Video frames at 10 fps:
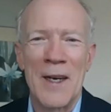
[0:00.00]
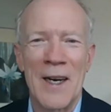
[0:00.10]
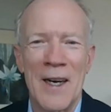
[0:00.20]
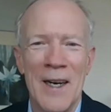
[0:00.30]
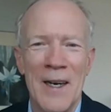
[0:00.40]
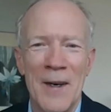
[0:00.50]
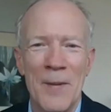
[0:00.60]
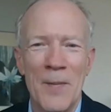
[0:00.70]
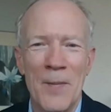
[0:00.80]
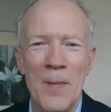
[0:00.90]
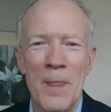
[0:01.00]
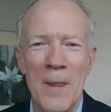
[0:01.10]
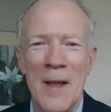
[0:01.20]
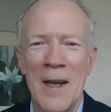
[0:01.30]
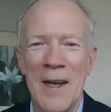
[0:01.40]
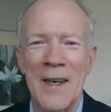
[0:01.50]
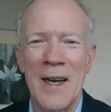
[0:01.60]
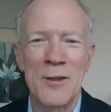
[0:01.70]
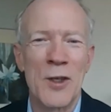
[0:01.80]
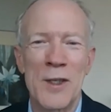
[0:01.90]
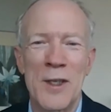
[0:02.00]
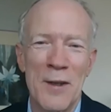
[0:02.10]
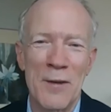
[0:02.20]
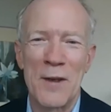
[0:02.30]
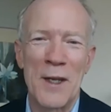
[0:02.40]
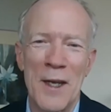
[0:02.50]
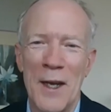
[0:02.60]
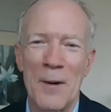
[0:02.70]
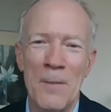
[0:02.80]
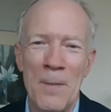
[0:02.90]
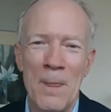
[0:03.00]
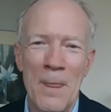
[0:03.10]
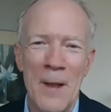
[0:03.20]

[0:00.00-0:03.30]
not just in the video.